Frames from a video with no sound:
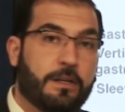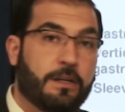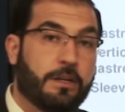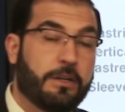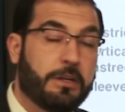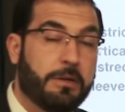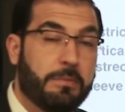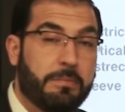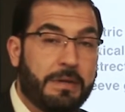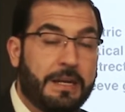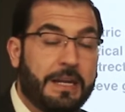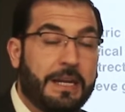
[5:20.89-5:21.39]

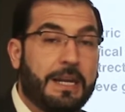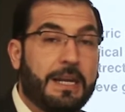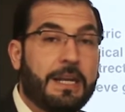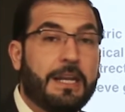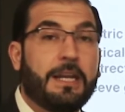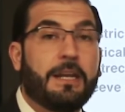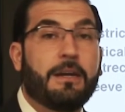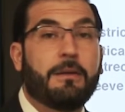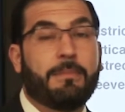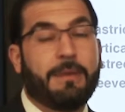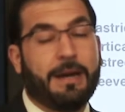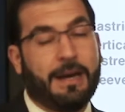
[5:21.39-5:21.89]
you're going to be
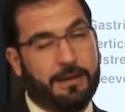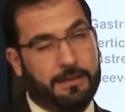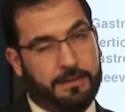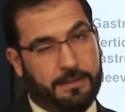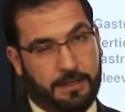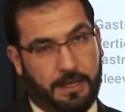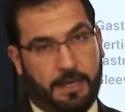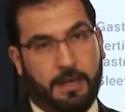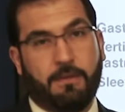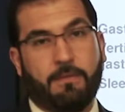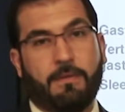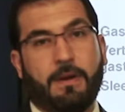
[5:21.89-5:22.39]
eating about a
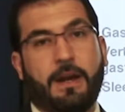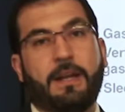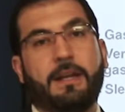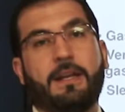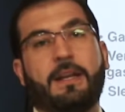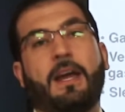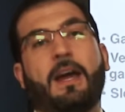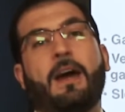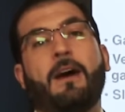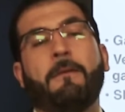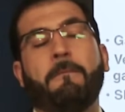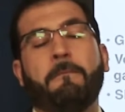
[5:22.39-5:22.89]
10 right
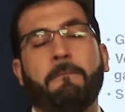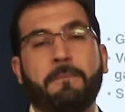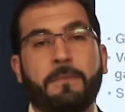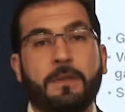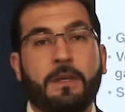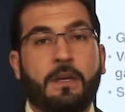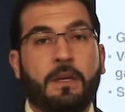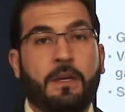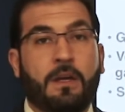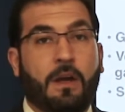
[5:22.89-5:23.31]
now.